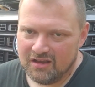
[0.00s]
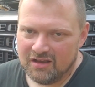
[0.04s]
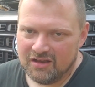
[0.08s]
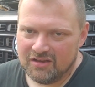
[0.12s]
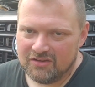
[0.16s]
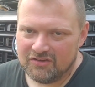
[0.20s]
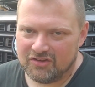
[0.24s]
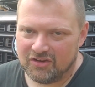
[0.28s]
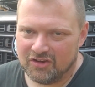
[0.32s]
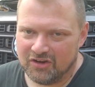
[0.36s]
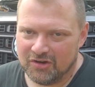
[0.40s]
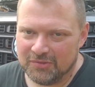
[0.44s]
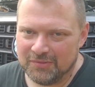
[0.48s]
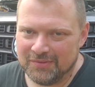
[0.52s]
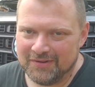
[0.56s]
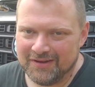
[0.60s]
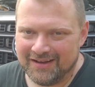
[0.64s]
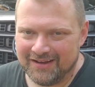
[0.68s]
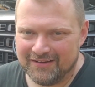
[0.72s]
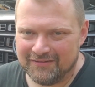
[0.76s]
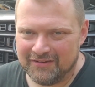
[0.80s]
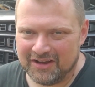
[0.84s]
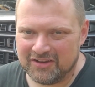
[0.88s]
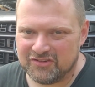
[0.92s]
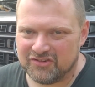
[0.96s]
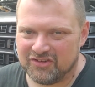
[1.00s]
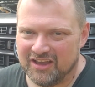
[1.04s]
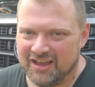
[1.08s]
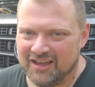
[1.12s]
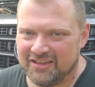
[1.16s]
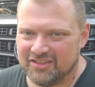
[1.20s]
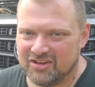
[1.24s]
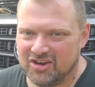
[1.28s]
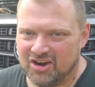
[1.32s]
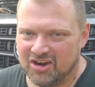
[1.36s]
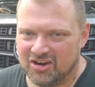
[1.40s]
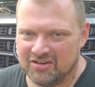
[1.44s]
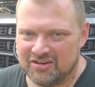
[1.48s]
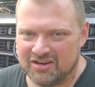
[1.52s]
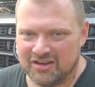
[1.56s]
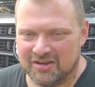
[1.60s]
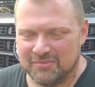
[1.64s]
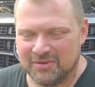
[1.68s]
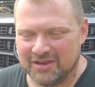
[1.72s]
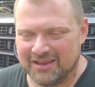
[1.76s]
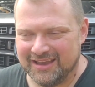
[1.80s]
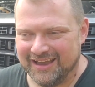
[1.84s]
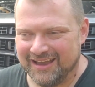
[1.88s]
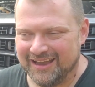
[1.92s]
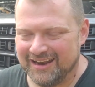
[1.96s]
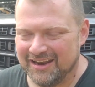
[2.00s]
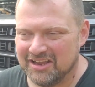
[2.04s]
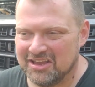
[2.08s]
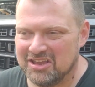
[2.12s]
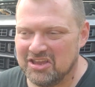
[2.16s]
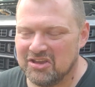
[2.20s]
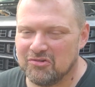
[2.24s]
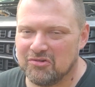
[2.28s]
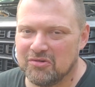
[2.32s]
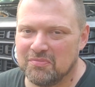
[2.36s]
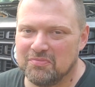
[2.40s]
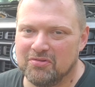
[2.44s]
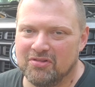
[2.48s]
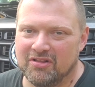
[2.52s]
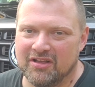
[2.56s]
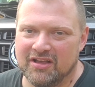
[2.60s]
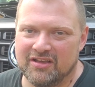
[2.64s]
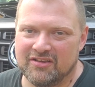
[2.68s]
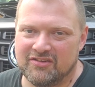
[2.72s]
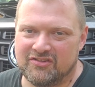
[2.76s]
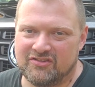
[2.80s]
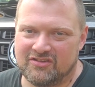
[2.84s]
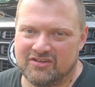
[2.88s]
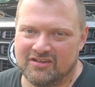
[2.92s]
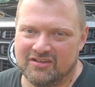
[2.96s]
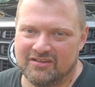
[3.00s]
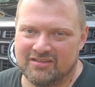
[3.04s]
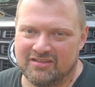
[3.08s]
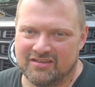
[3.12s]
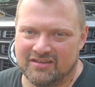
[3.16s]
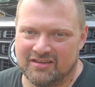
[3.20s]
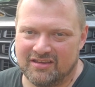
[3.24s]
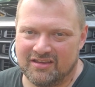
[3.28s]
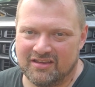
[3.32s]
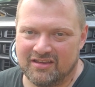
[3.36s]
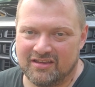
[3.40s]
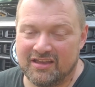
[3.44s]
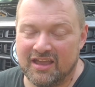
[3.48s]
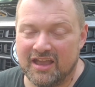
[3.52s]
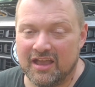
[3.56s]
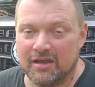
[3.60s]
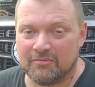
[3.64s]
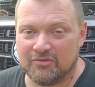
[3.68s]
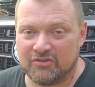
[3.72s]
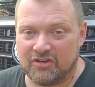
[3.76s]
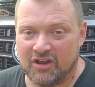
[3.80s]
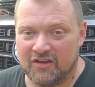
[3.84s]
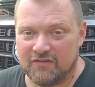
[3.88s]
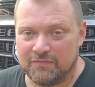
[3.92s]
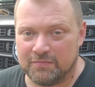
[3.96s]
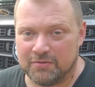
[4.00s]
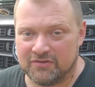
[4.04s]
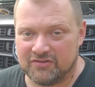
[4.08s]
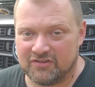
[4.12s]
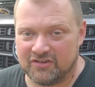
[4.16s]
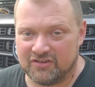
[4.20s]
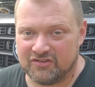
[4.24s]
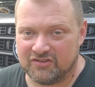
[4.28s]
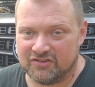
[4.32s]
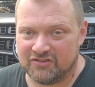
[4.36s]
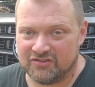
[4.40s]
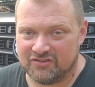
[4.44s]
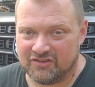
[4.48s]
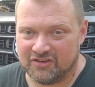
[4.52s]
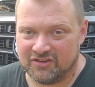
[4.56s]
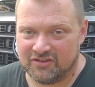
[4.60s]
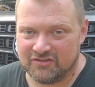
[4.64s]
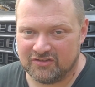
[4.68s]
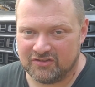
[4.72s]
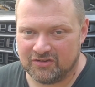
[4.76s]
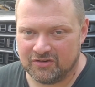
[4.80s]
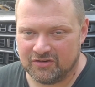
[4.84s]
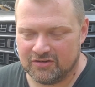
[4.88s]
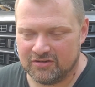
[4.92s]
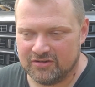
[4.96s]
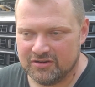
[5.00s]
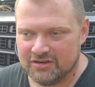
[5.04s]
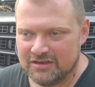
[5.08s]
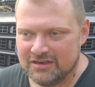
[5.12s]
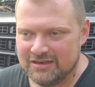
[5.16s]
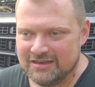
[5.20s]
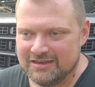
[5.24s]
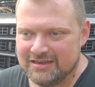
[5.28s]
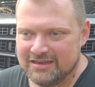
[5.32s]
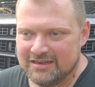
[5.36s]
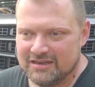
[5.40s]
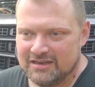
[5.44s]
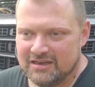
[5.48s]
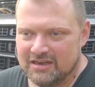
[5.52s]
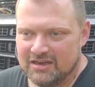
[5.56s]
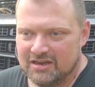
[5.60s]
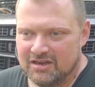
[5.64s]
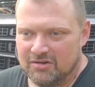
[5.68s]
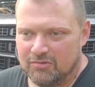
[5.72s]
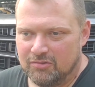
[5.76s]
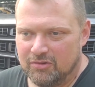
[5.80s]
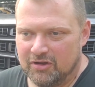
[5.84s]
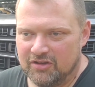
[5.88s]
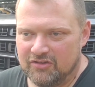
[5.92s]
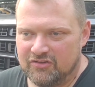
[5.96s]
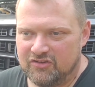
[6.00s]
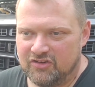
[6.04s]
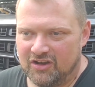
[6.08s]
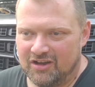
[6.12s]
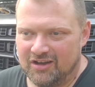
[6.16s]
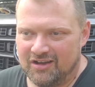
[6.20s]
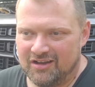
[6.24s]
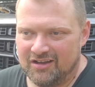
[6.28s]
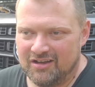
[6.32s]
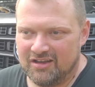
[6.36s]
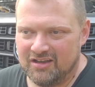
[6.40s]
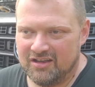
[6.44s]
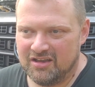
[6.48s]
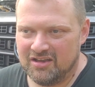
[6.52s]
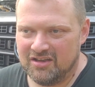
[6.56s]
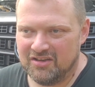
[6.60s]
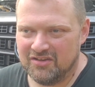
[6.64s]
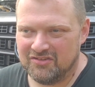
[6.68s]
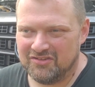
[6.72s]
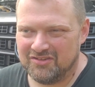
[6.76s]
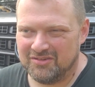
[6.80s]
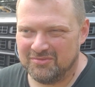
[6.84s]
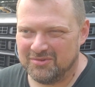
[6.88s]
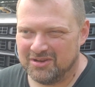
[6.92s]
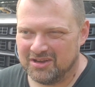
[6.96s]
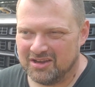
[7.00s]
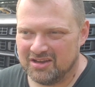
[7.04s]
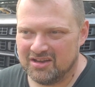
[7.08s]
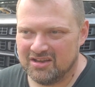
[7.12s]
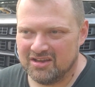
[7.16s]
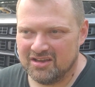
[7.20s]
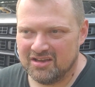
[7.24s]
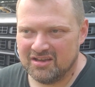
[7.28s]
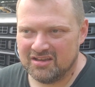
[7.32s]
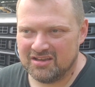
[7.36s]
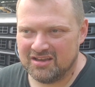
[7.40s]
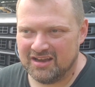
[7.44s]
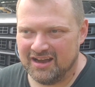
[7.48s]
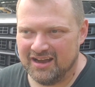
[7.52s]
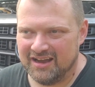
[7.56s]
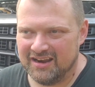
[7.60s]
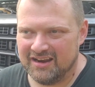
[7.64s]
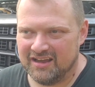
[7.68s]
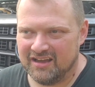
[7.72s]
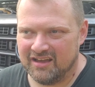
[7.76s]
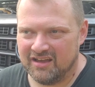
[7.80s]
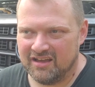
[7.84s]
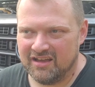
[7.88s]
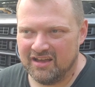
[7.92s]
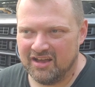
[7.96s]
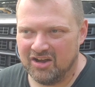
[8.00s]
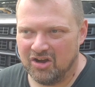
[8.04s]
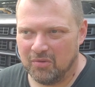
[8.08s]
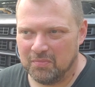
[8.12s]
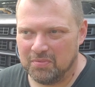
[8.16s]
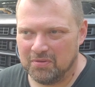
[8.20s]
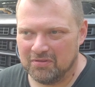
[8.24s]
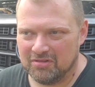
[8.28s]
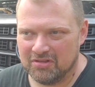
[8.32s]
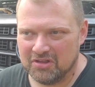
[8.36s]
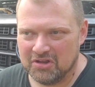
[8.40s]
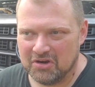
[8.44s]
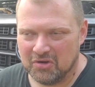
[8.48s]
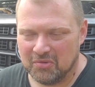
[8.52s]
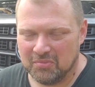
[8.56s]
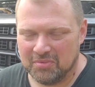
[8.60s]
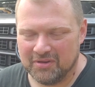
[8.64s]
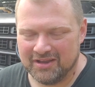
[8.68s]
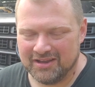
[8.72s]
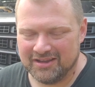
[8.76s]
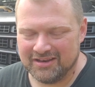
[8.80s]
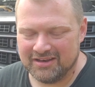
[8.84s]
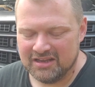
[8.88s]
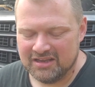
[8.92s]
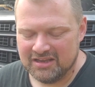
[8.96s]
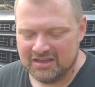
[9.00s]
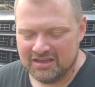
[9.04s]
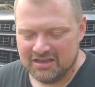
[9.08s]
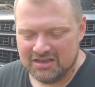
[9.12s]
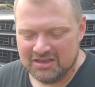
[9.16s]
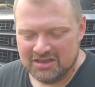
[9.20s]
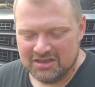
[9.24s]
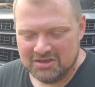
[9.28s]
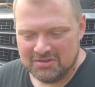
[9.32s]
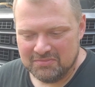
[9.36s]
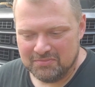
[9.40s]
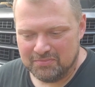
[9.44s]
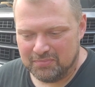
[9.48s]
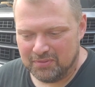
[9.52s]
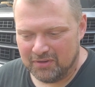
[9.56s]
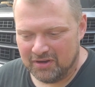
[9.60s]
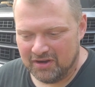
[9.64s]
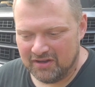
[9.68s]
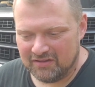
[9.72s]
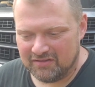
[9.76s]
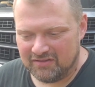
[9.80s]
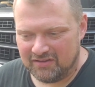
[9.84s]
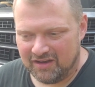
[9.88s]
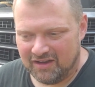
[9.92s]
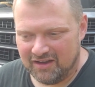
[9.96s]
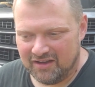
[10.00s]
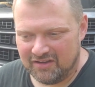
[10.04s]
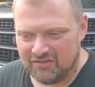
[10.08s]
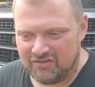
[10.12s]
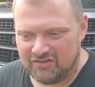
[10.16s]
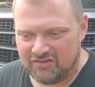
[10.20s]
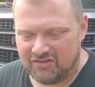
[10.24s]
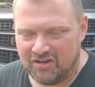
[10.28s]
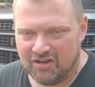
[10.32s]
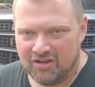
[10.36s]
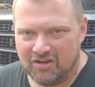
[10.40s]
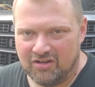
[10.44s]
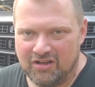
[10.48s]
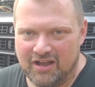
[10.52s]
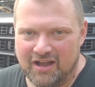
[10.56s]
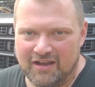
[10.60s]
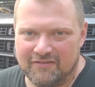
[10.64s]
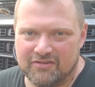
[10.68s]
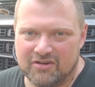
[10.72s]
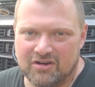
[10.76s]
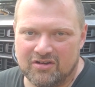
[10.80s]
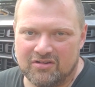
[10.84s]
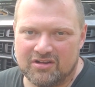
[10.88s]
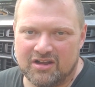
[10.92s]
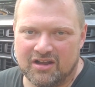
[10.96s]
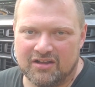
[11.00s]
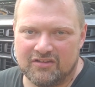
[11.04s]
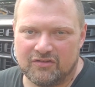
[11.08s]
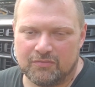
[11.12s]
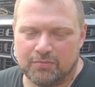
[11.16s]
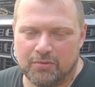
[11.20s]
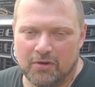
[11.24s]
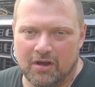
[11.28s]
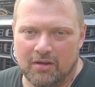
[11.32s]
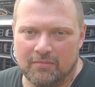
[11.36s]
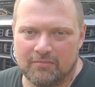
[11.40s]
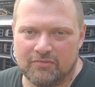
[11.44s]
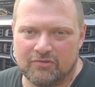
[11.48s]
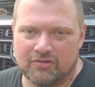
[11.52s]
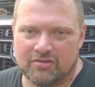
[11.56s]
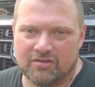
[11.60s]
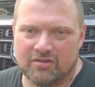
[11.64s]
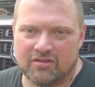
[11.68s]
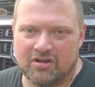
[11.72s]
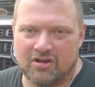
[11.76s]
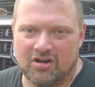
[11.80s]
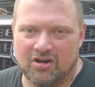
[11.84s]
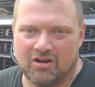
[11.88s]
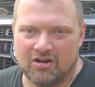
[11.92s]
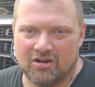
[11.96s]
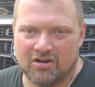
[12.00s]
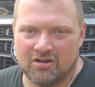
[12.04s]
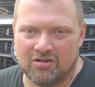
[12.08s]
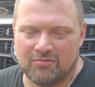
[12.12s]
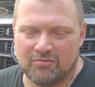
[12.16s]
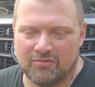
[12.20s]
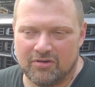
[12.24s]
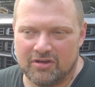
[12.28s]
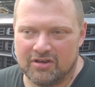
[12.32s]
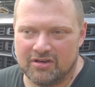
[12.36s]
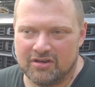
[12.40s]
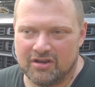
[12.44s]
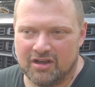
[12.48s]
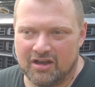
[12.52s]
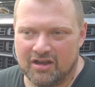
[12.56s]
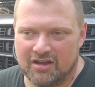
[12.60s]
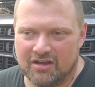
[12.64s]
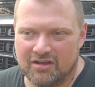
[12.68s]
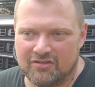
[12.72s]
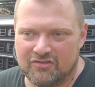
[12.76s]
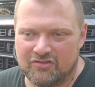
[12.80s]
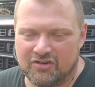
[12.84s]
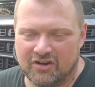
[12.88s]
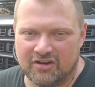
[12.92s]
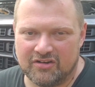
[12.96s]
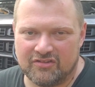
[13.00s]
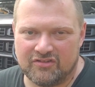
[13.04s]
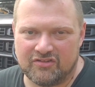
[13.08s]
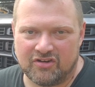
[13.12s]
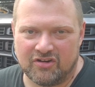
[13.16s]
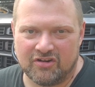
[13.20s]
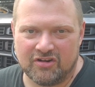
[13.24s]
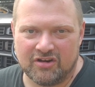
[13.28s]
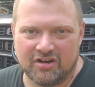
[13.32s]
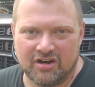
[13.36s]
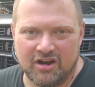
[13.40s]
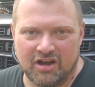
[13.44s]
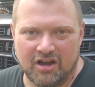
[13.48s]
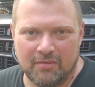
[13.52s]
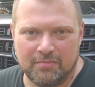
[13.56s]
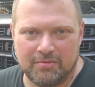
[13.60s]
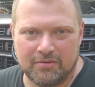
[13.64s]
So I've actually had the car tub mechanic. He replaced the camshaft position sensor, which seemed to kind of help a little bit. But still having all kinds of problems with the car when I tried to start it up.